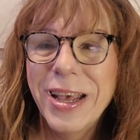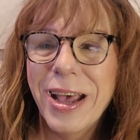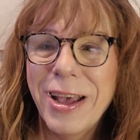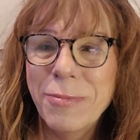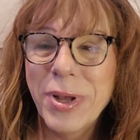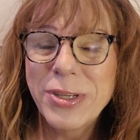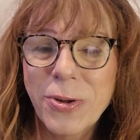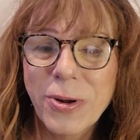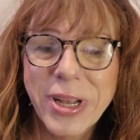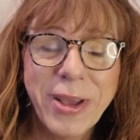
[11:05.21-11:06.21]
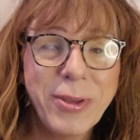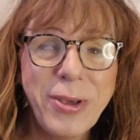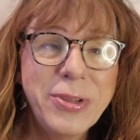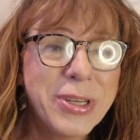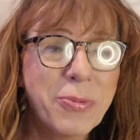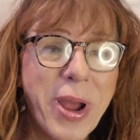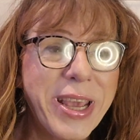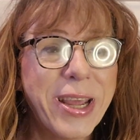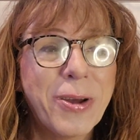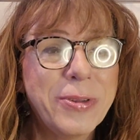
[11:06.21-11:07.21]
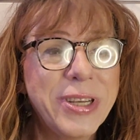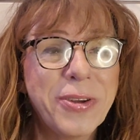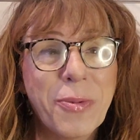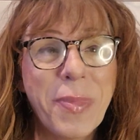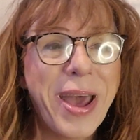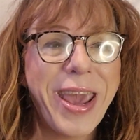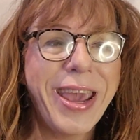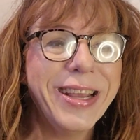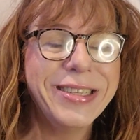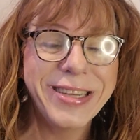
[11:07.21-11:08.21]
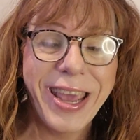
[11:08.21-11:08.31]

I her, I go, you just wait, kiddo, until you're my age.